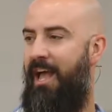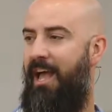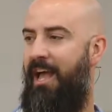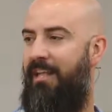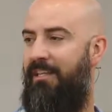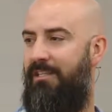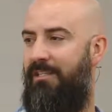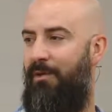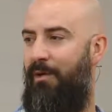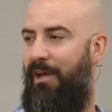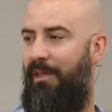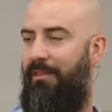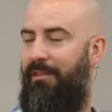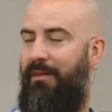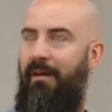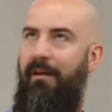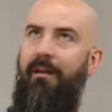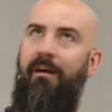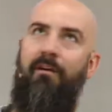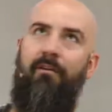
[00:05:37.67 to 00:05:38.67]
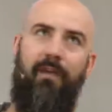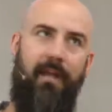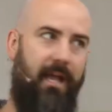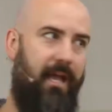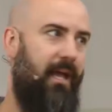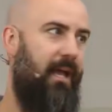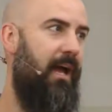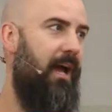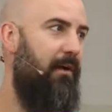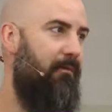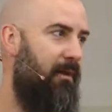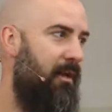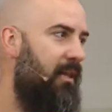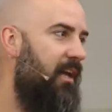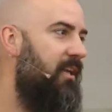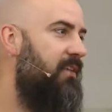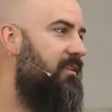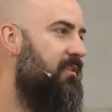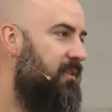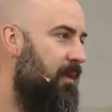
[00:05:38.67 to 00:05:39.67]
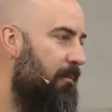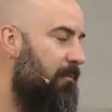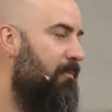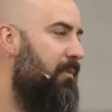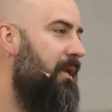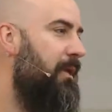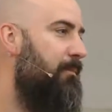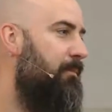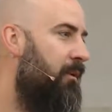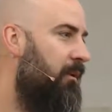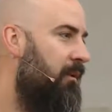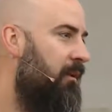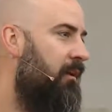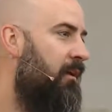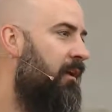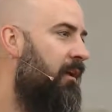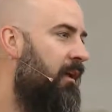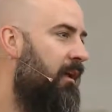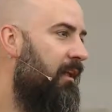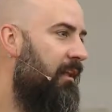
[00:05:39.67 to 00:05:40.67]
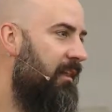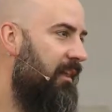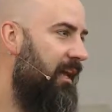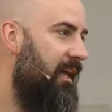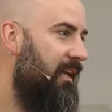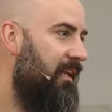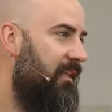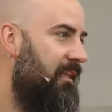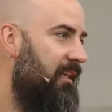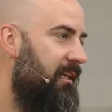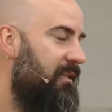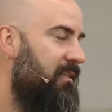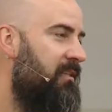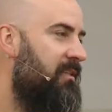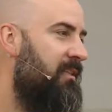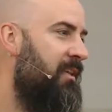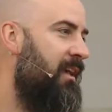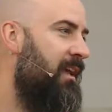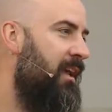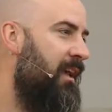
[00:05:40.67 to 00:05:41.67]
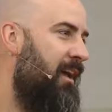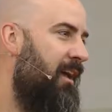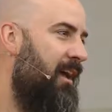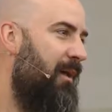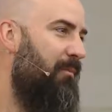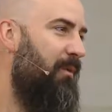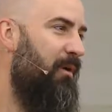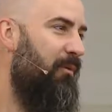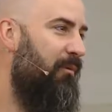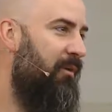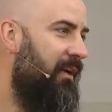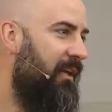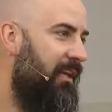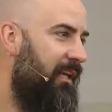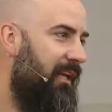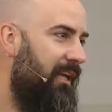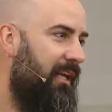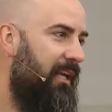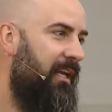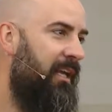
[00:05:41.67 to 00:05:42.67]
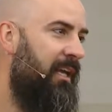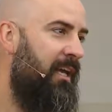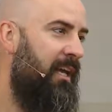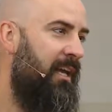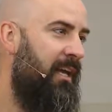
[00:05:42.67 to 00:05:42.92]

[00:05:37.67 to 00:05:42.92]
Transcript: And so I thought, okay, I realize some people like this, but really,